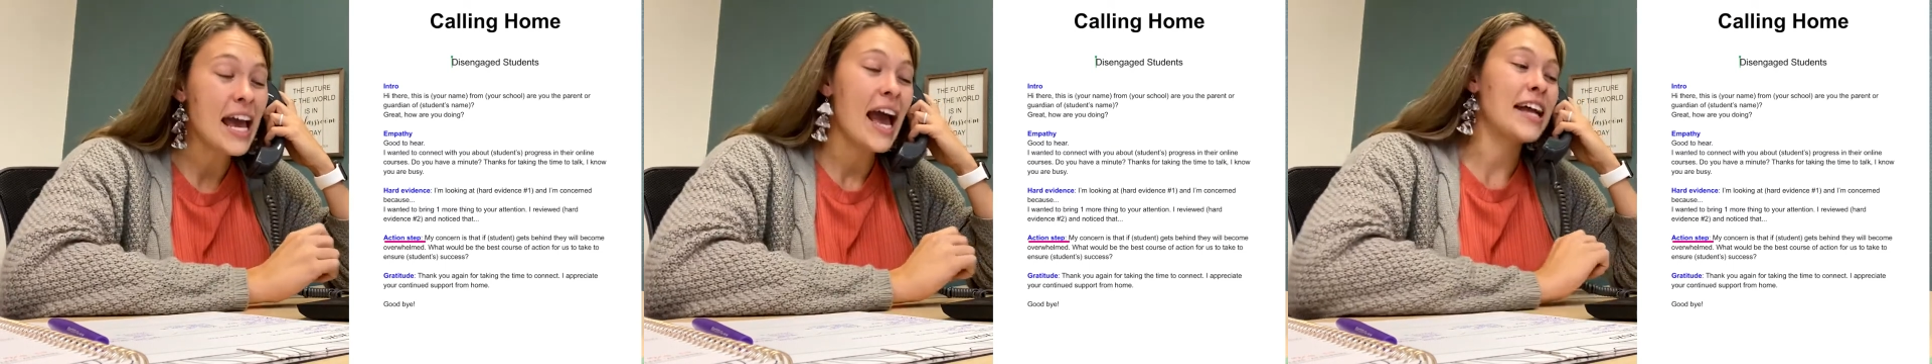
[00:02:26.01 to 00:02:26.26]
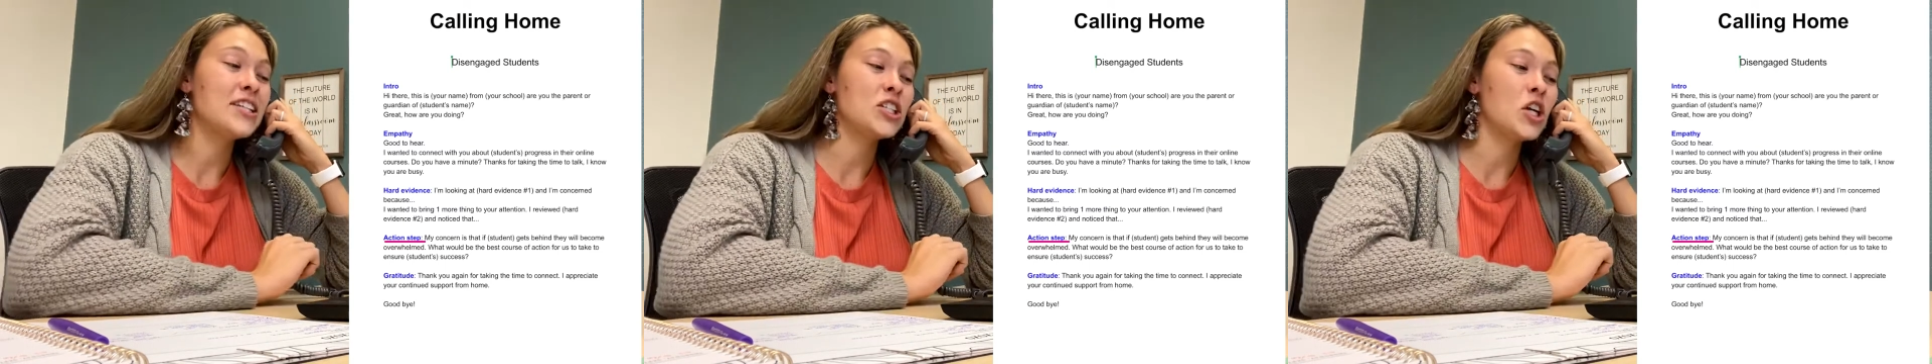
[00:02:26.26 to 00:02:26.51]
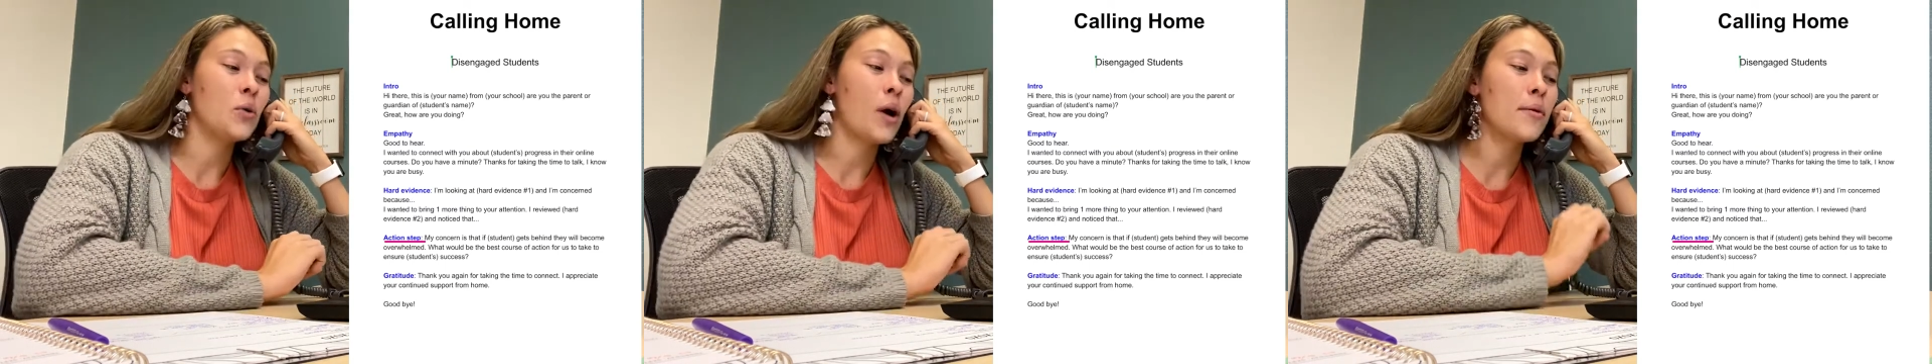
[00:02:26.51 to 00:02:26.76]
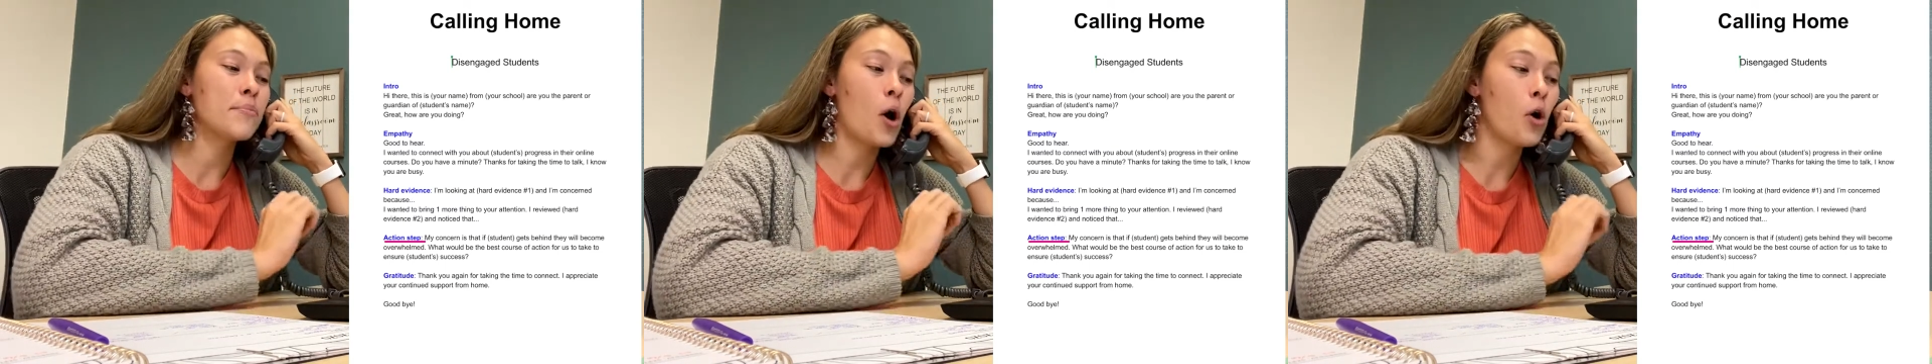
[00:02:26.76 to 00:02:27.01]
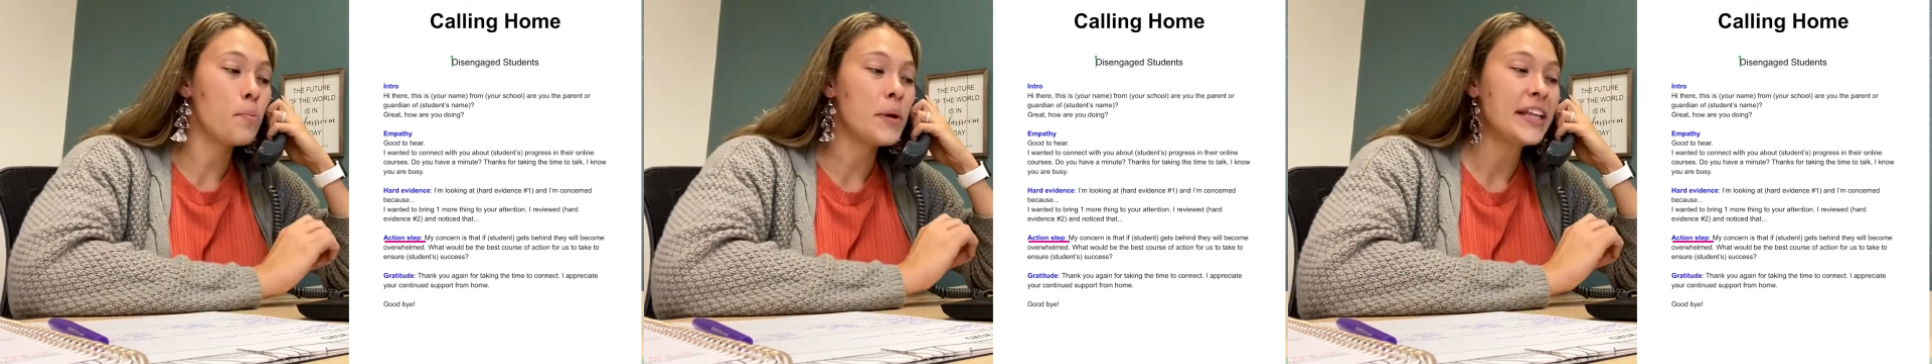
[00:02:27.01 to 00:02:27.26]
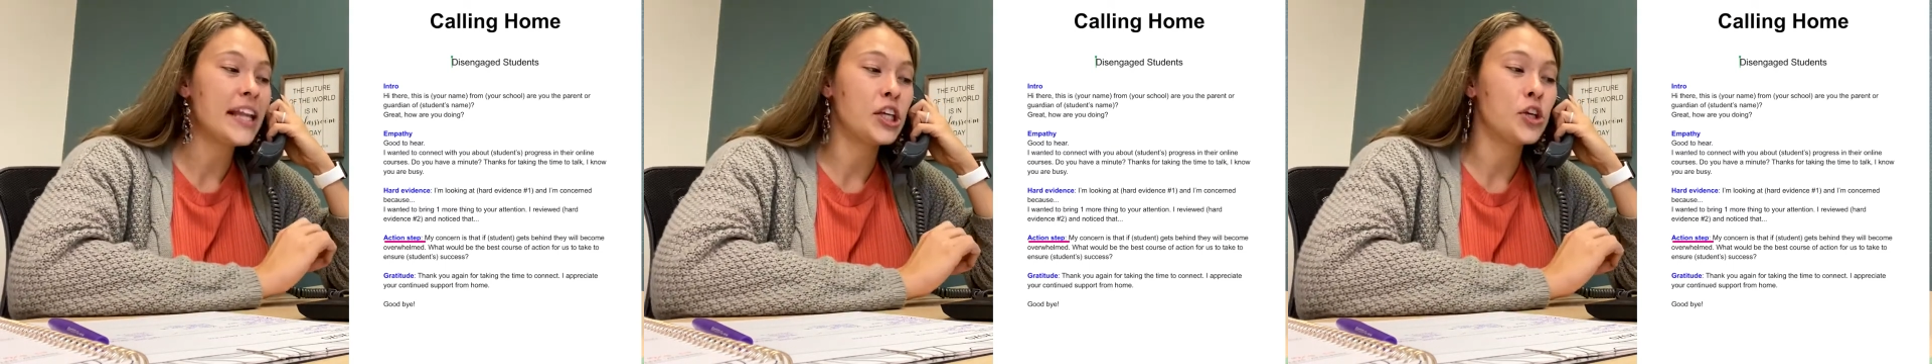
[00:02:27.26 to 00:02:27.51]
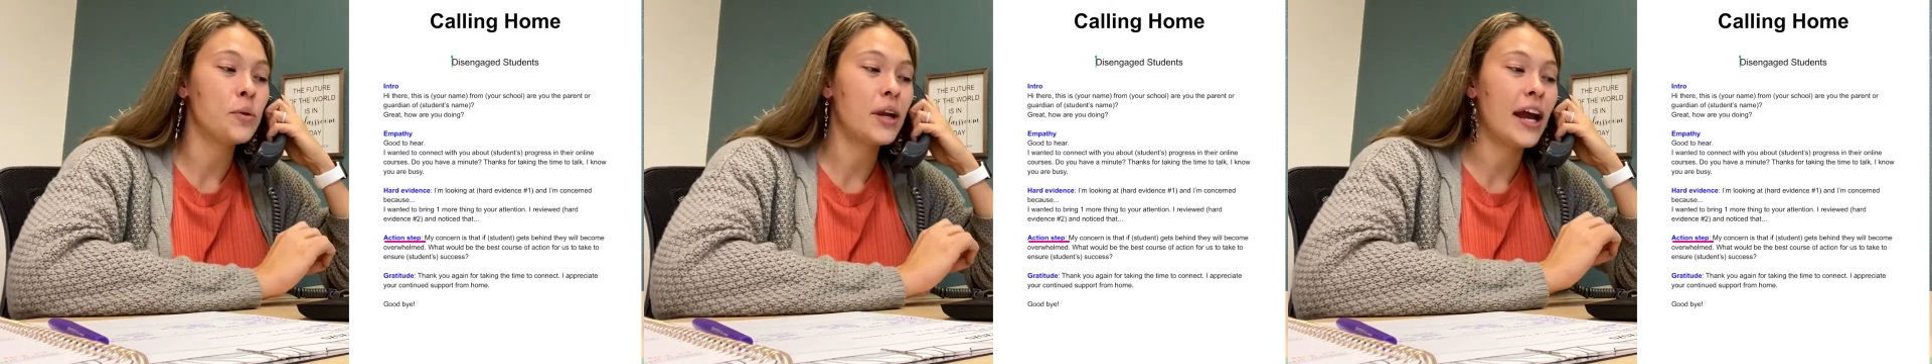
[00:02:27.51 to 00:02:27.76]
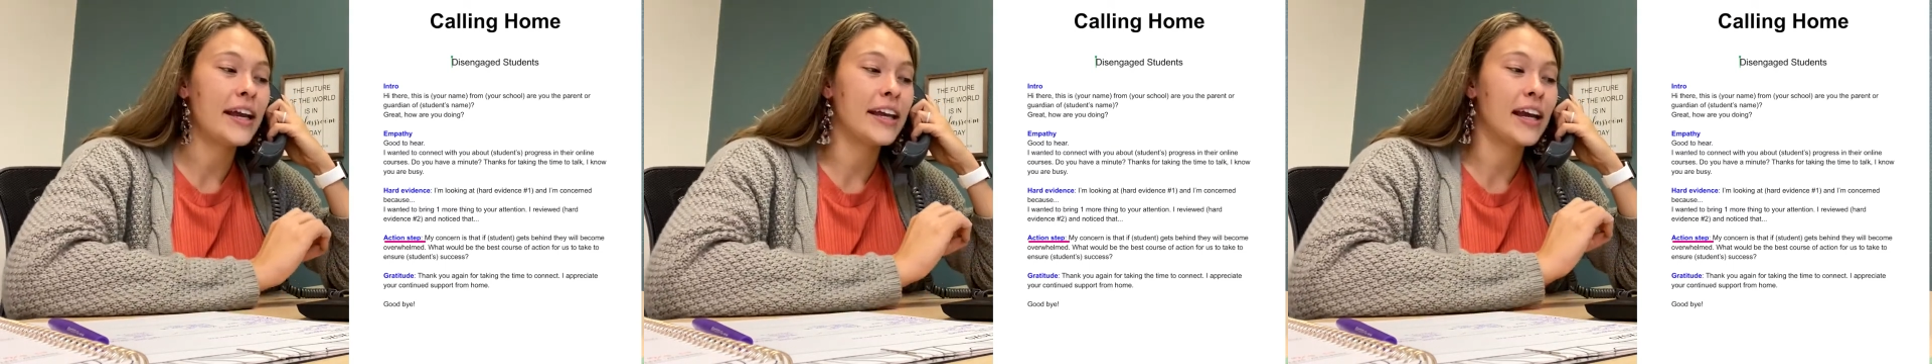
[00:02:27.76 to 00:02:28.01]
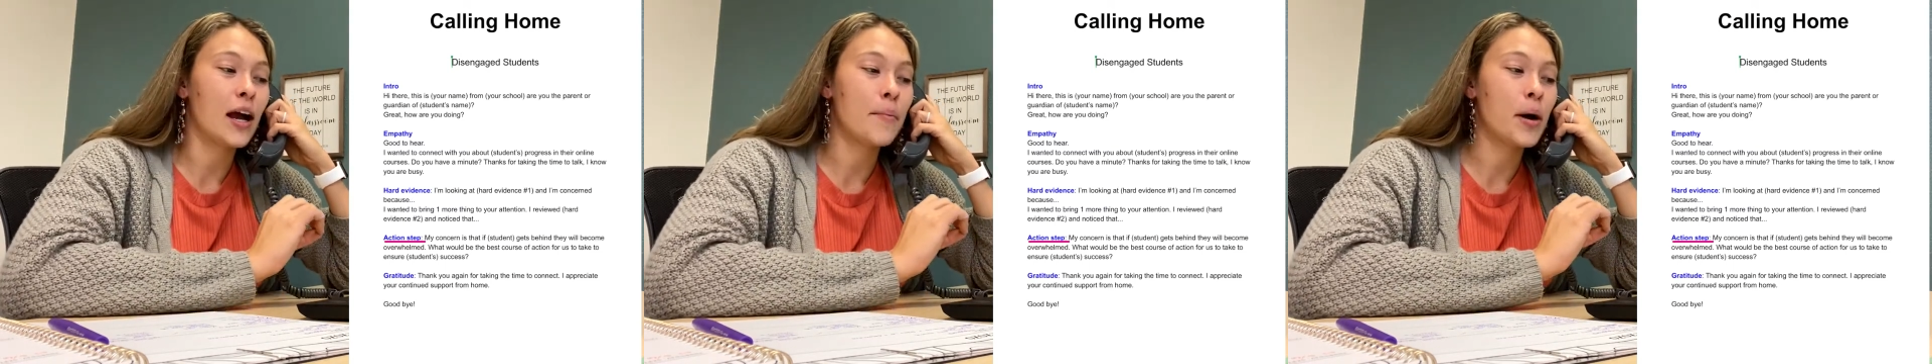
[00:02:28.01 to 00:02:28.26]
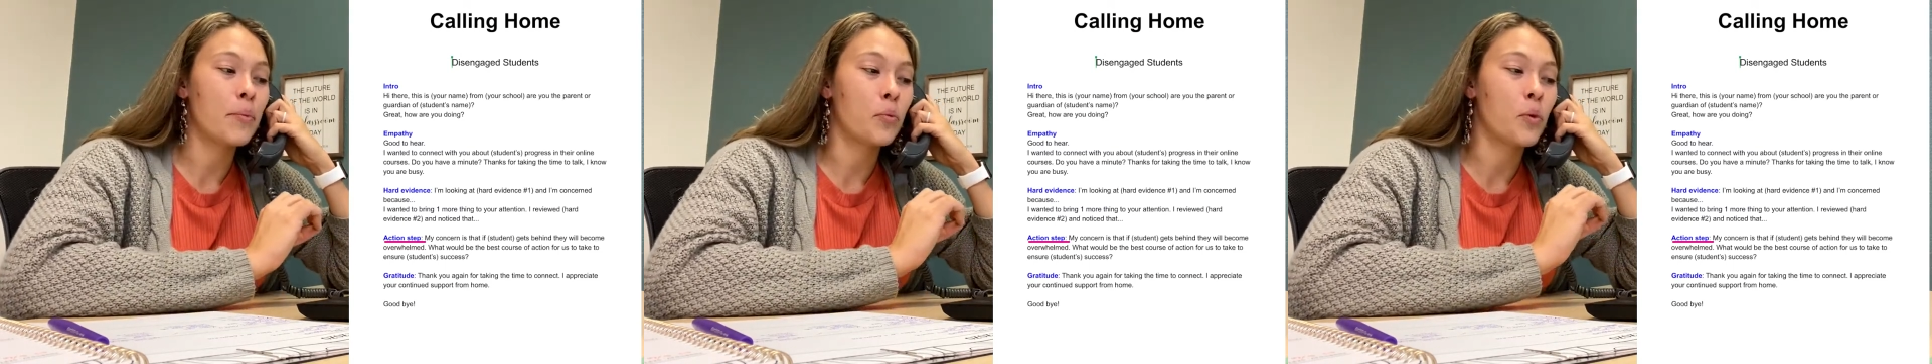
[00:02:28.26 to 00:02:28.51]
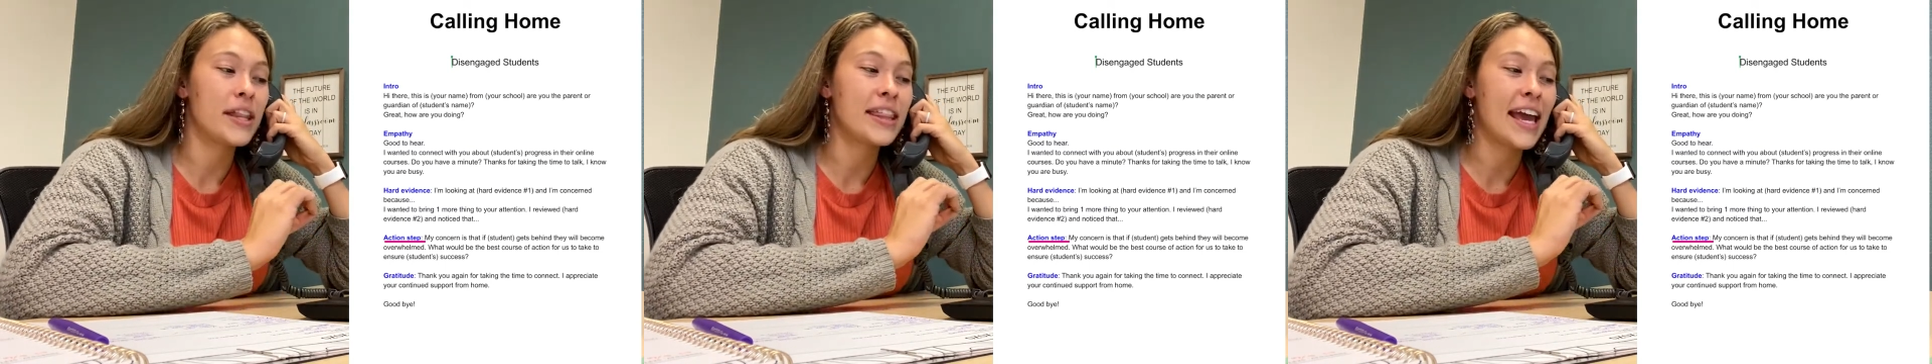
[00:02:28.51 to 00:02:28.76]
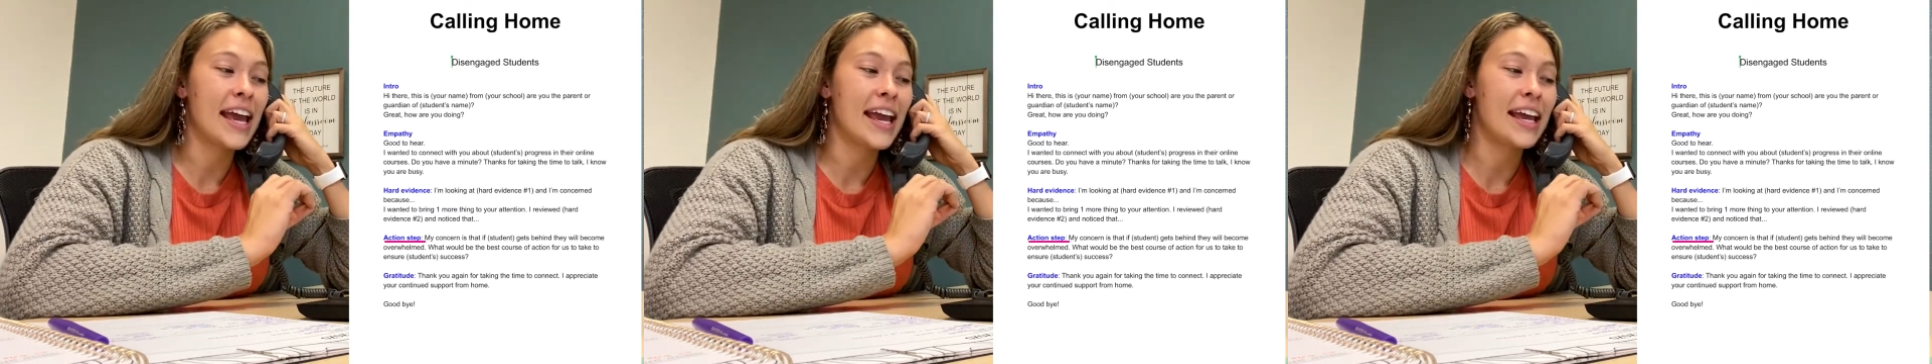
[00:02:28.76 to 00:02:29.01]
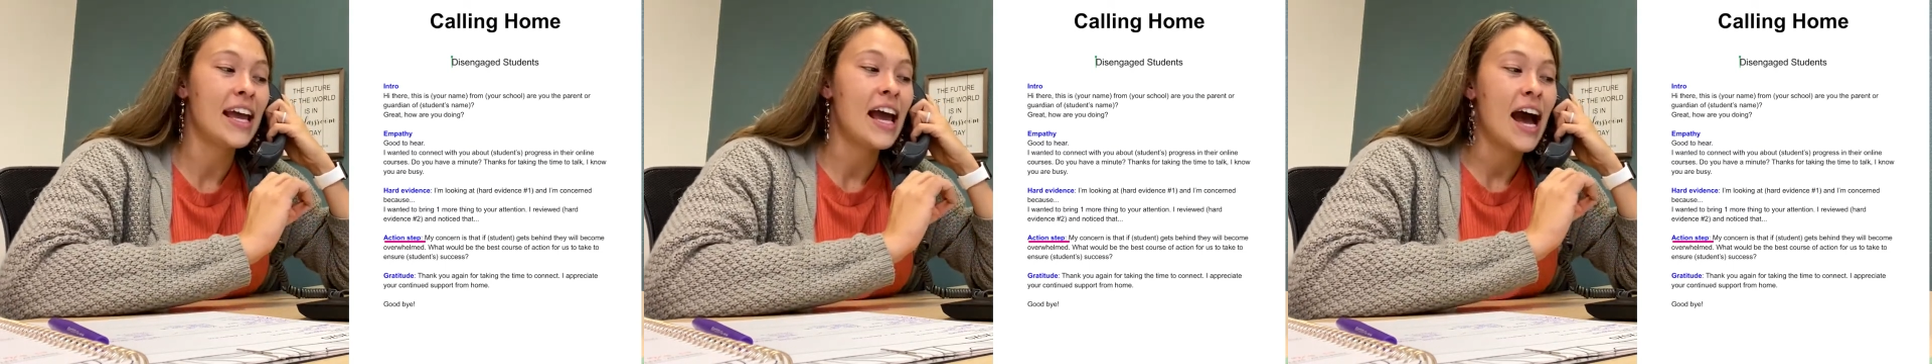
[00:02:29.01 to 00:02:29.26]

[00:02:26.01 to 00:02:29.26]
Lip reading: And so I'm hoping that you and I can come up with a